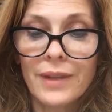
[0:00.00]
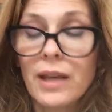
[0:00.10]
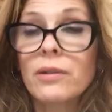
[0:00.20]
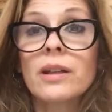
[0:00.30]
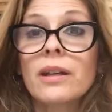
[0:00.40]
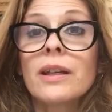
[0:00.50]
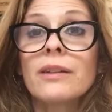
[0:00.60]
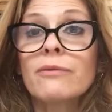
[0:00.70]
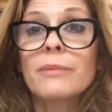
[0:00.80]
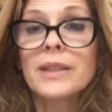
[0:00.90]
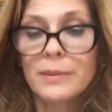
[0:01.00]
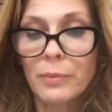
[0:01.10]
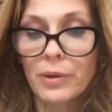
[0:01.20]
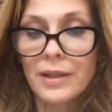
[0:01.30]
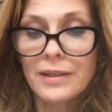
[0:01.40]
How can I even be
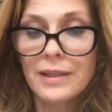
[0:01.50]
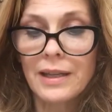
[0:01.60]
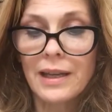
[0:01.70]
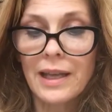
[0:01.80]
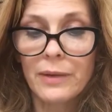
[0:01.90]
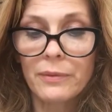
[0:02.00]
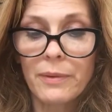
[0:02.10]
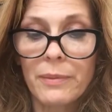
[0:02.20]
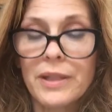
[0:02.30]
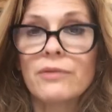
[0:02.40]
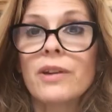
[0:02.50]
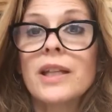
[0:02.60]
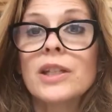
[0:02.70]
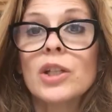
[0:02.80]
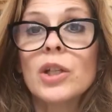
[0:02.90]
depressed in LA with my best
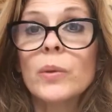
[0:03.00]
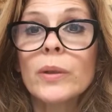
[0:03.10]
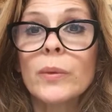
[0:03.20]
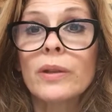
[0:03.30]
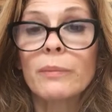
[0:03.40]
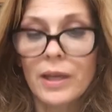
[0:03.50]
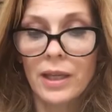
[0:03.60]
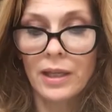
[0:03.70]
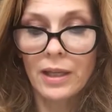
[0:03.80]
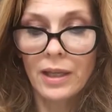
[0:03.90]
friend and Louis with me?